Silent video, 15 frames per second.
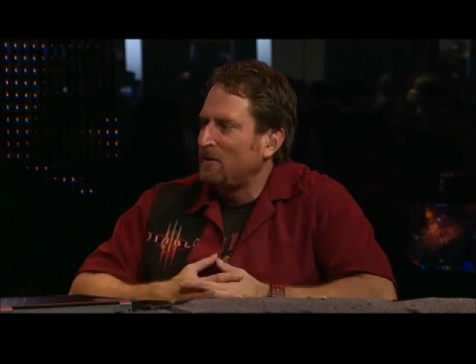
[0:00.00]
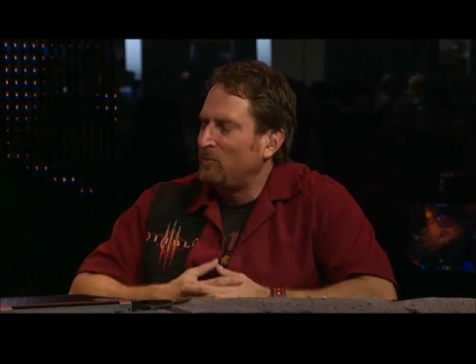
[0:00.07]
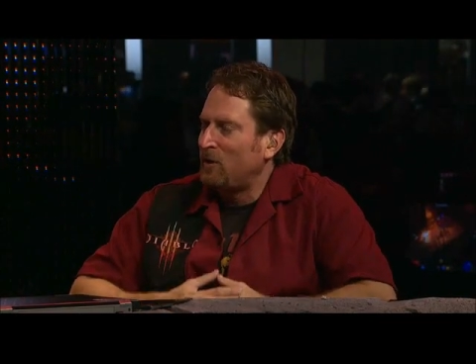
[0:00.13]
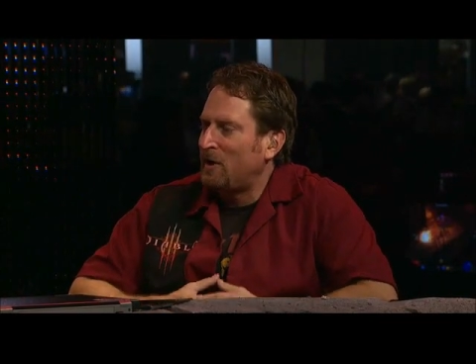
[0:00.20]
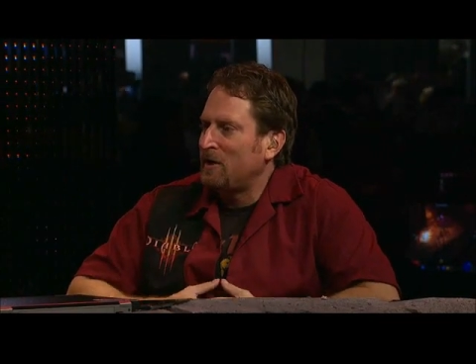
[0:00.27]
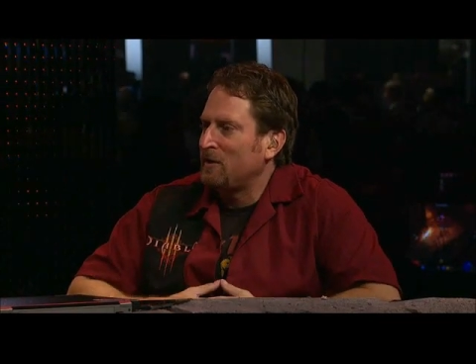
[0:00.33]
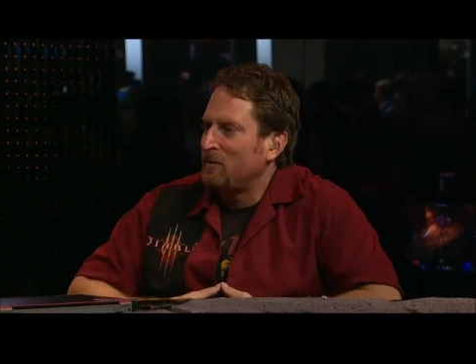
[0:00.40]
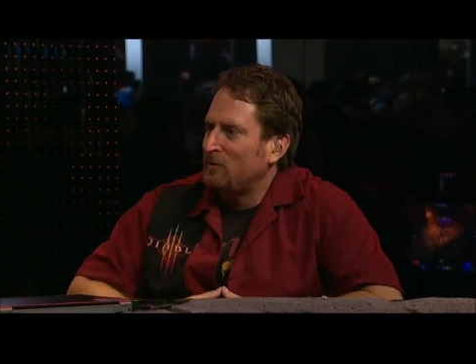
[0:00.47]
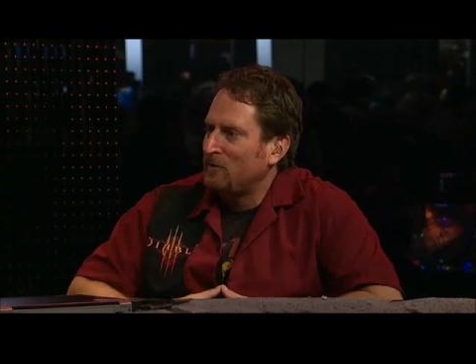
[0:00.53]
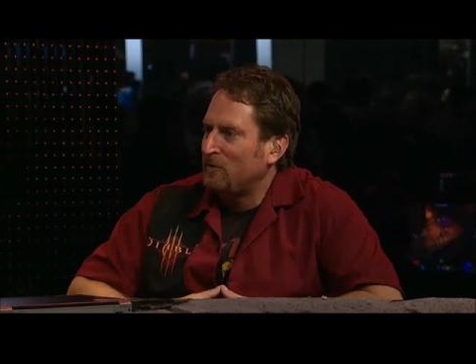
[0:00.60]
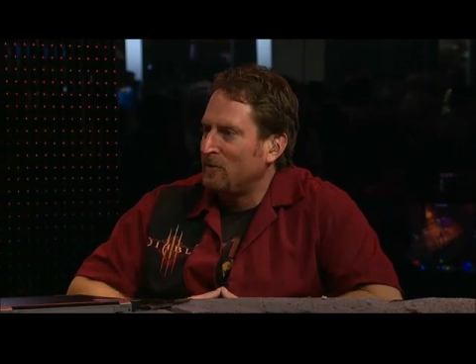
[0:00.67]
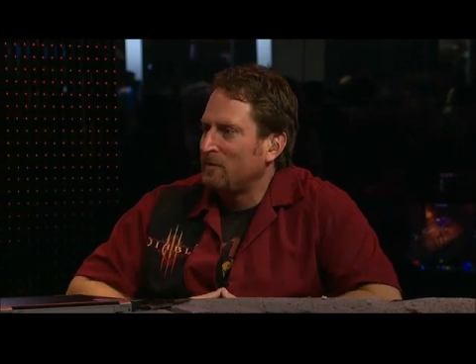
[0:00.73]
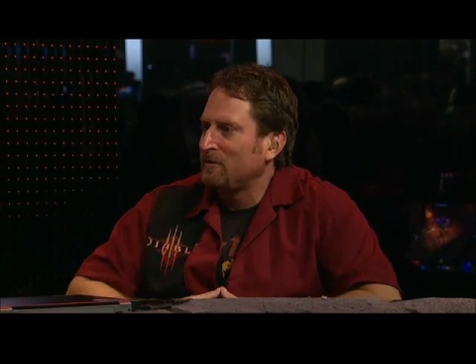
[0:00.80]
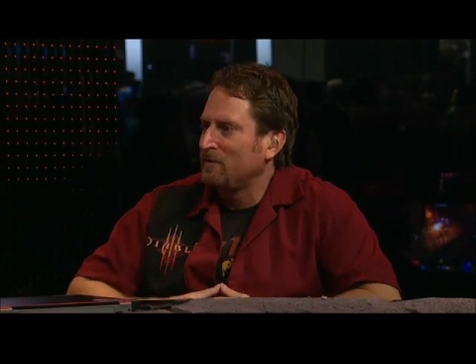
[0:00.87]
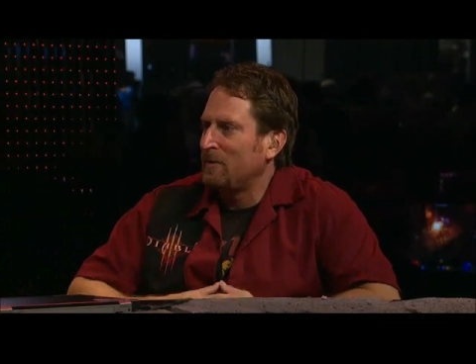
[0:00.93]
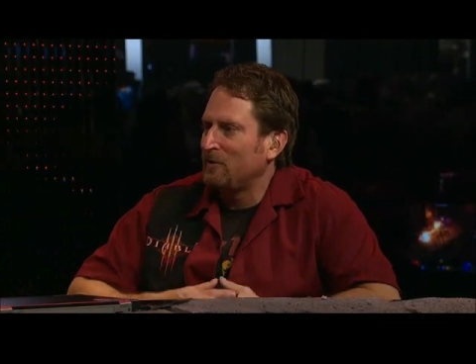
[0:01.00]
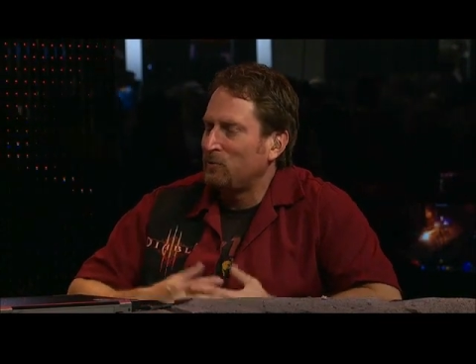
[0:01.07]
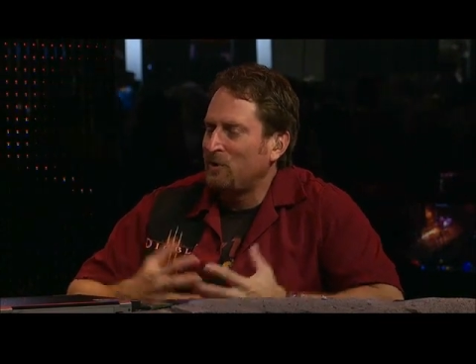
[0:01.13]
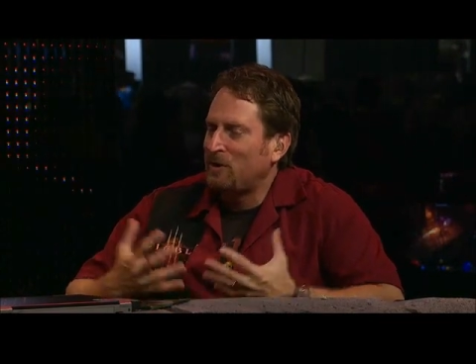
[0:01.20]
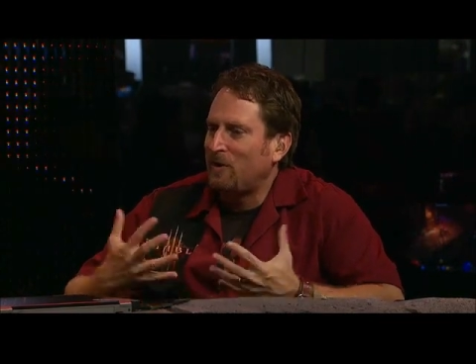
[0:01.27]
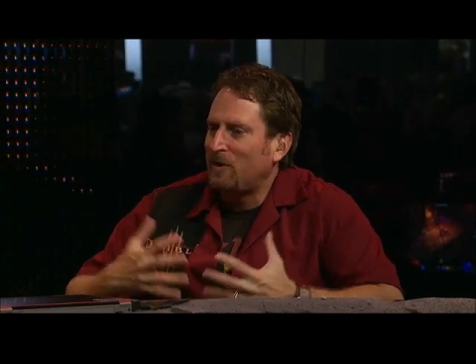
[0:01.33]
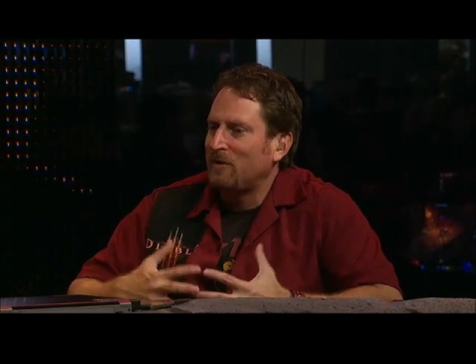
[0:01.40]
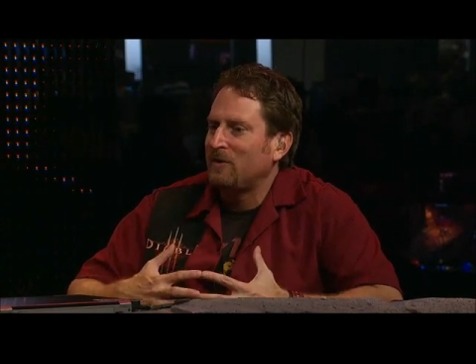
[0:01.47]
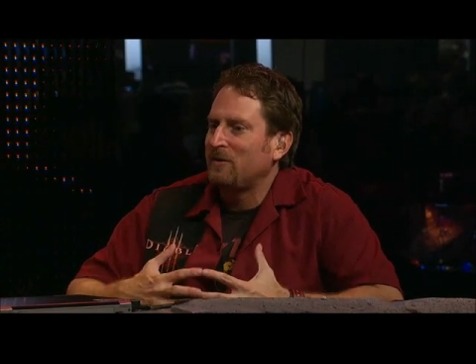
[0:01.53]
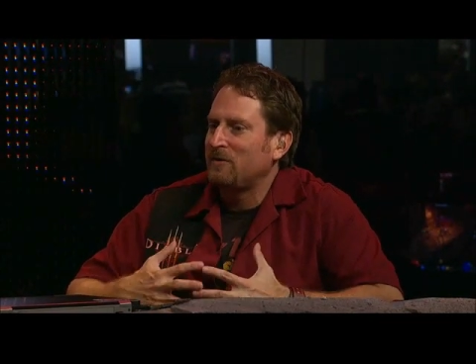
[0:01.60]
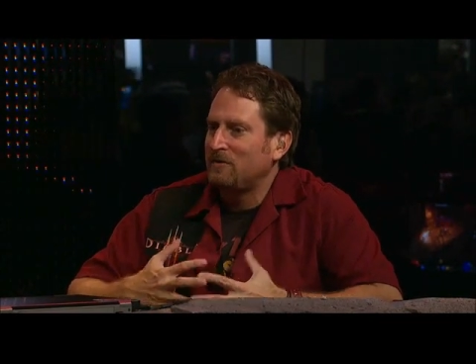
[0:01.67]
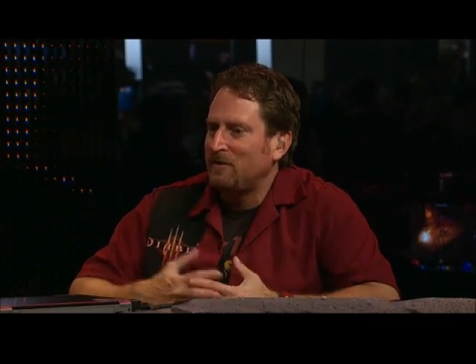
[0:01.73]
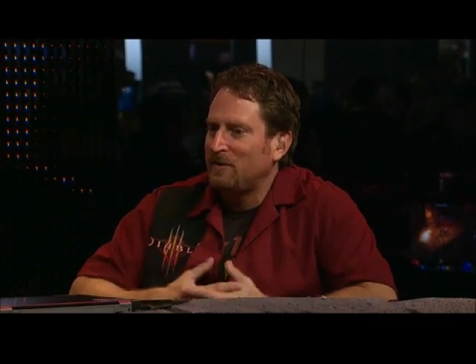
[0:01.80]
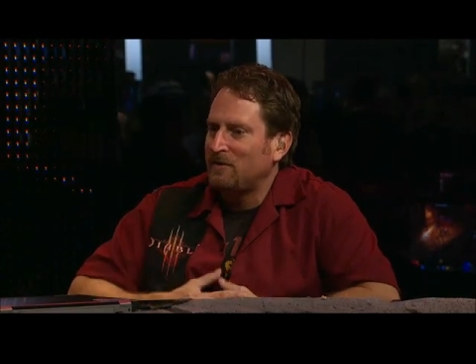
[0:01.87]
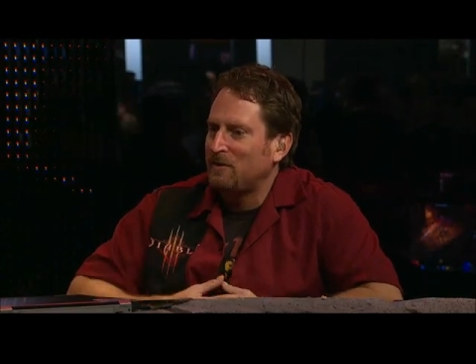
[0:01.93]
combining them into as we call
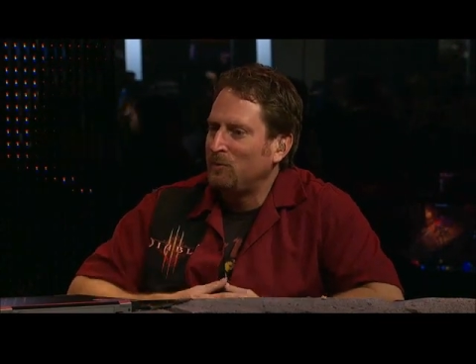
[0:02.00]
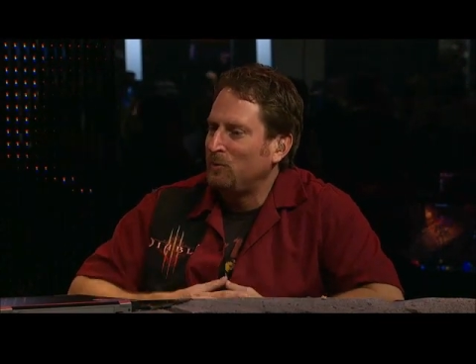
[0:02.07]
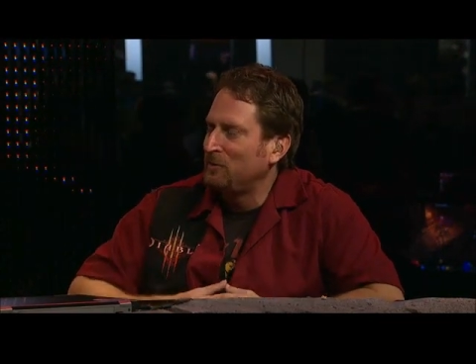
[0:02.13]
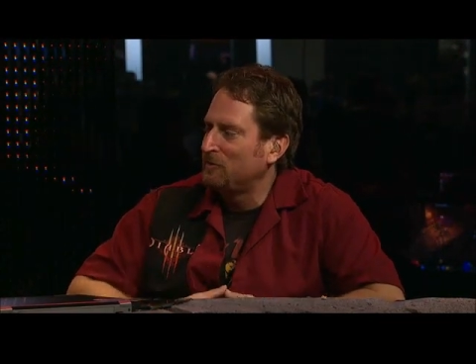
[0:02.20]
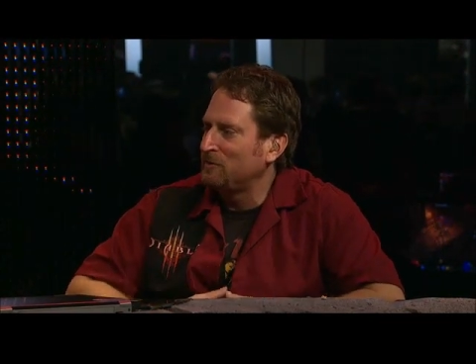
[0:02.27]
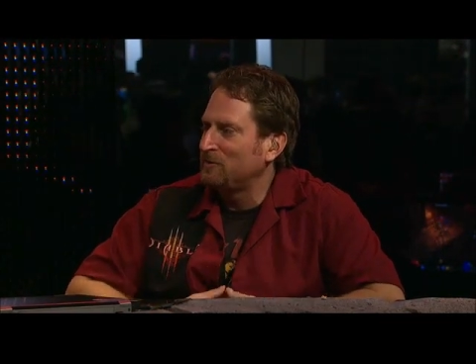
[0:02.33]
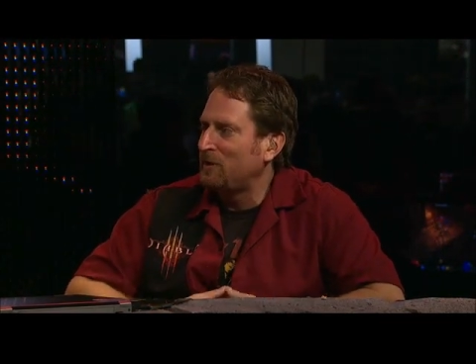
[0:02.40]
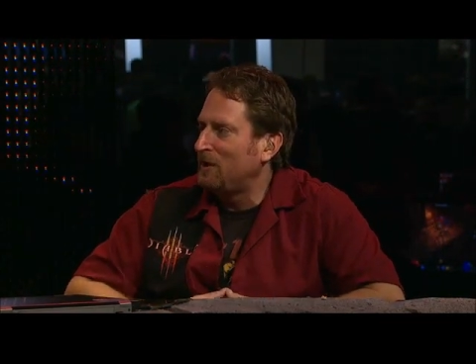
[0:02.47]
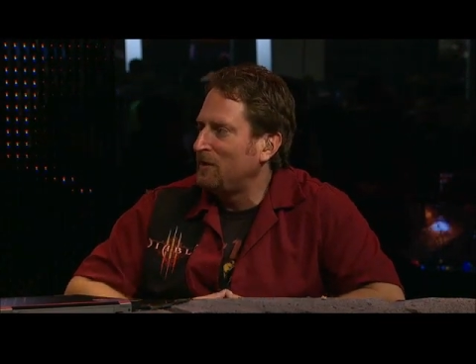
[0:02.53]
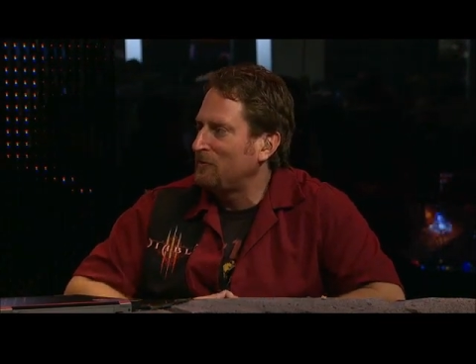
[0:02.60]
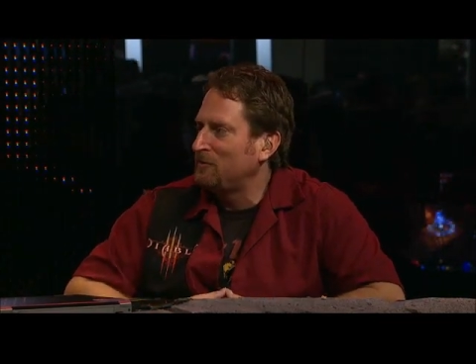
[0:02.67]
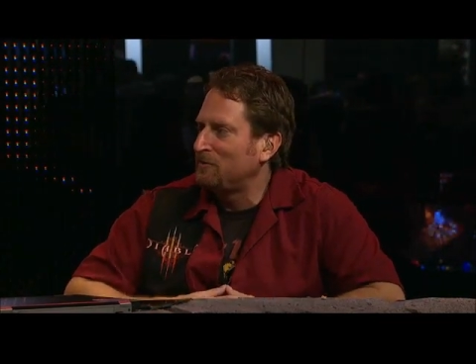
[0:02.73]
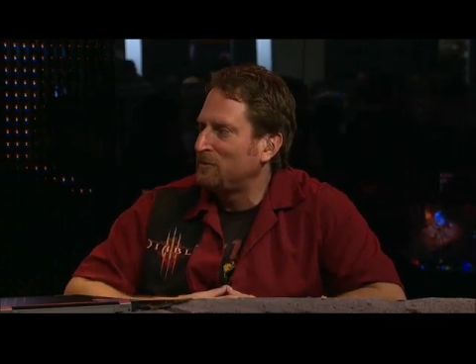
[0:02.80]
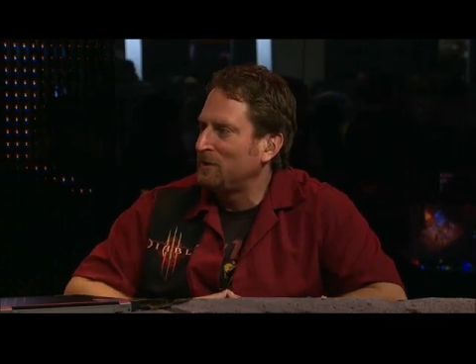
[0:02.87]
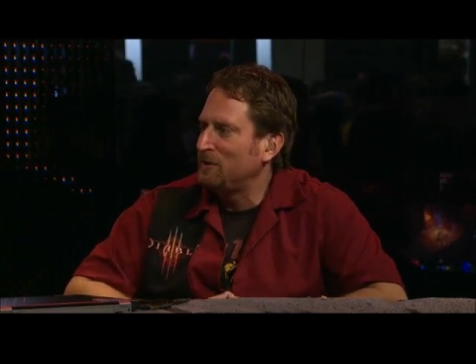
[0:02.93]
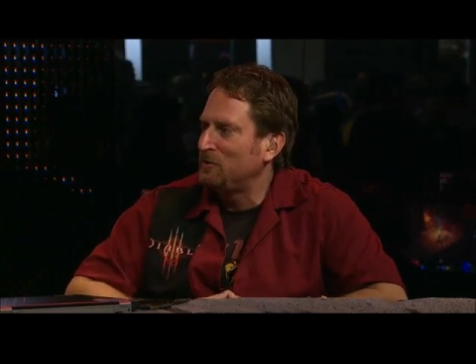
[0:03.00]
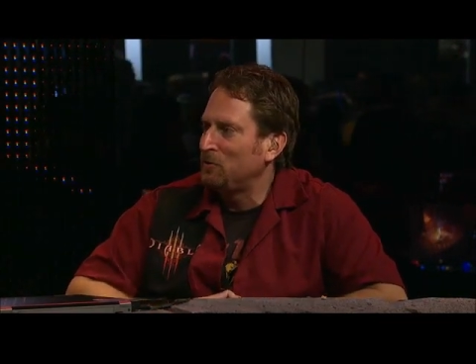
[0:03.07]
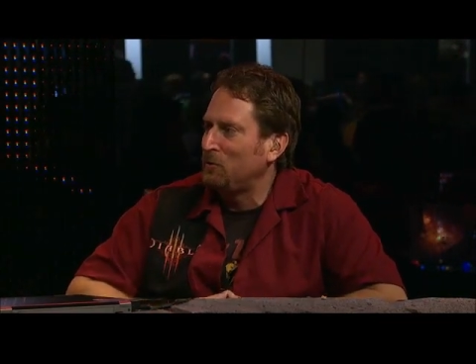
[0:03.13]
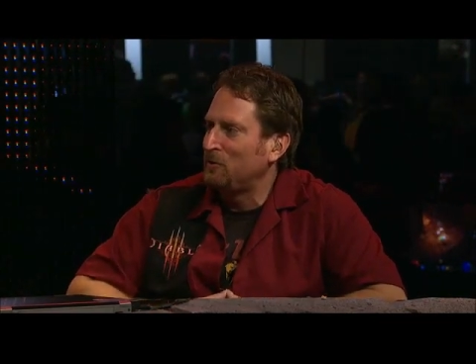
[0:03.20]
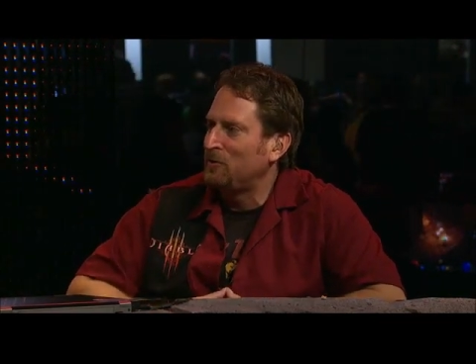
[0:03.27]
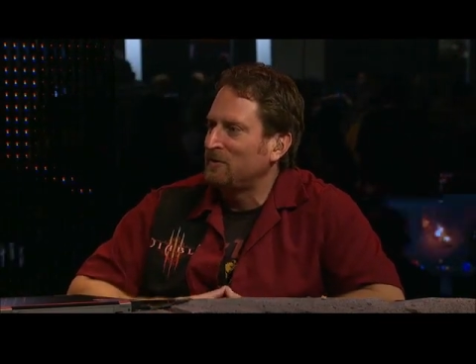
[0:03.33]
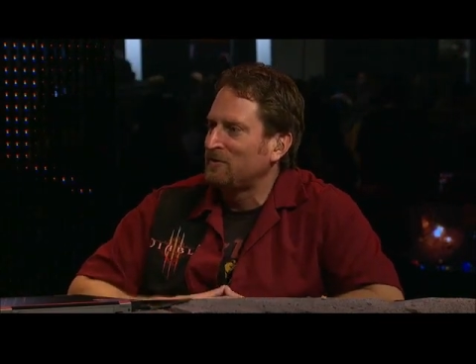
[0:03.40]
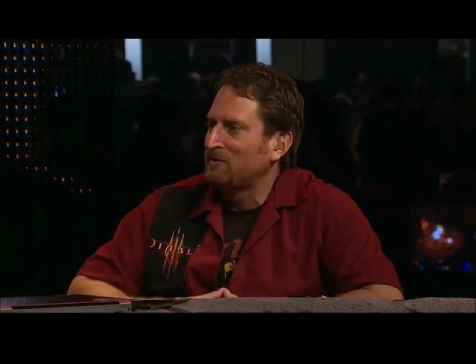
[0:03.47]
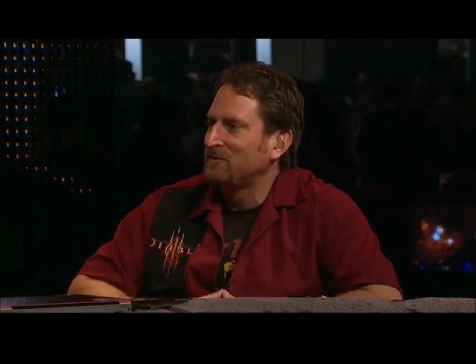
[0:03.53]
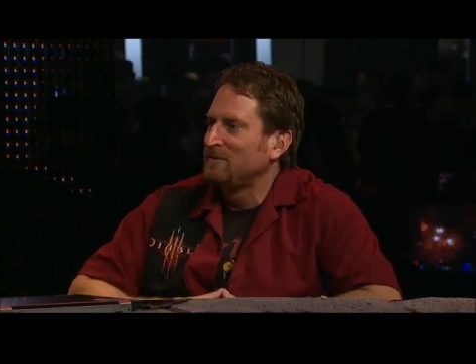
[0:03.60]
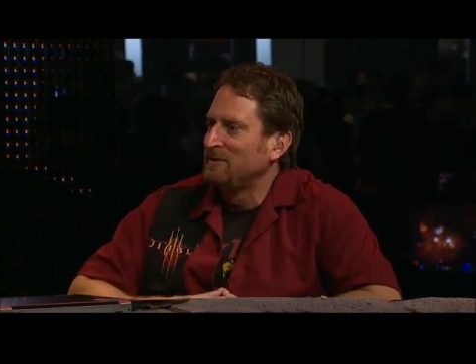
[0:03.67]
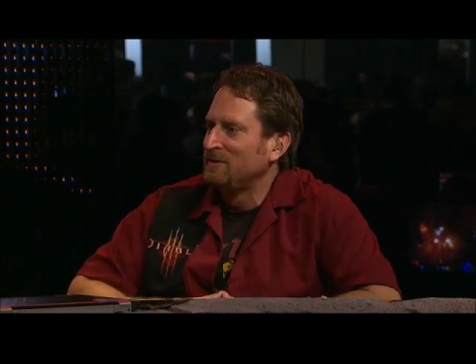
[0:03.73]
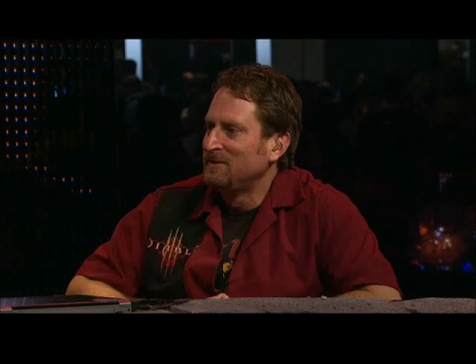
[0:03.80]
it at Blizzard, concentrated coolness.